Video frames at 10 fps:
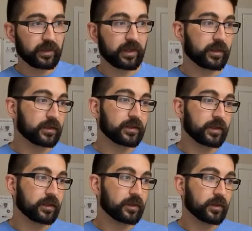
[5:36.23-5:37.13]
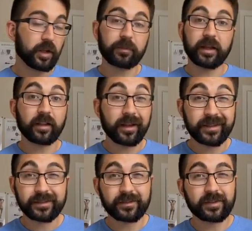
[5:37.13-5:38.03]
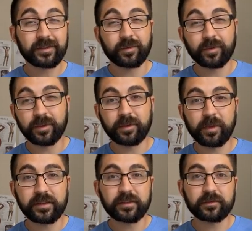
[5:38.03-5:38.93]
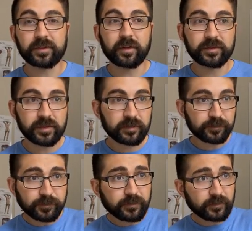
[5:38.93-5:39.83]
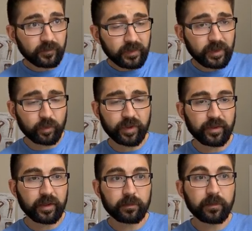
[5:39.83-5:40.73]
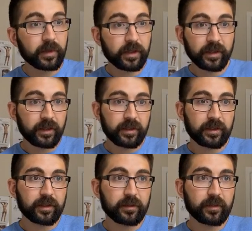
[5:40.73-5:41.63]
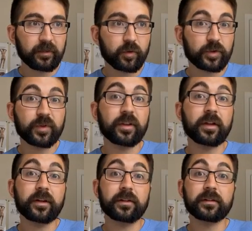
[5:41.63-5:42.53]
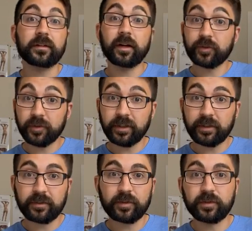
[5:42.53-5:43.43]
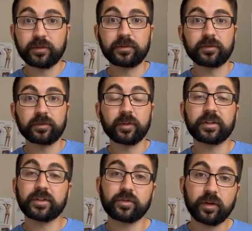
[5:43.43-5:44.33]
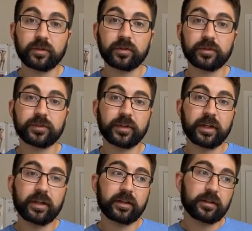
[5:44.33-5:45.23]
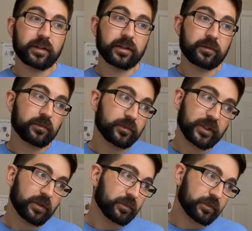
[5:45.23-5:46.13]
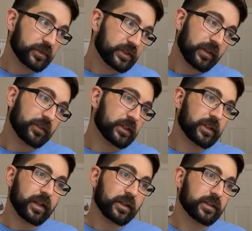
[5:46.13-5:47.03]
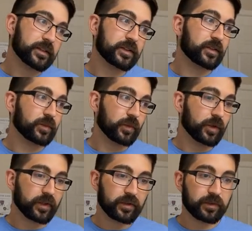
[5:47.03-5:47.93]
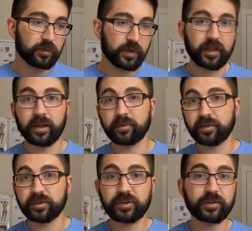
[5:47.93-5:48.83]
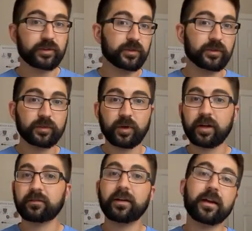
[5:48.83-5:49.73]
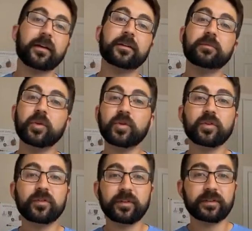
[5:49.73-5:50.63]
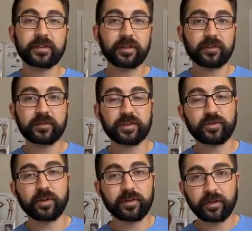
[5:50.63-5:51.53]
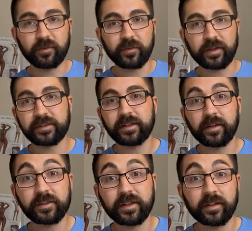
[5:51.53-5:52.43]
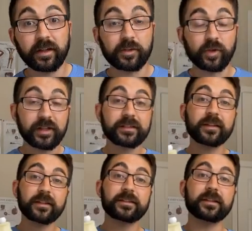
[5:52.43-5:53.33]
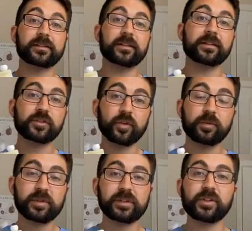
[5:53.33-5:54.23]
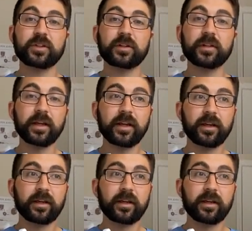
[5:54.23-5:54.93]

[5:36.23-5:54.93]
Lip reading: and a lot of my clients. I've seen some really amazing results with them. I've worked with a lot of elderly who really struggled 70s, 80s with being able to walk around and move, and even just struggling up a flight of stairs, and addressing these things like joint position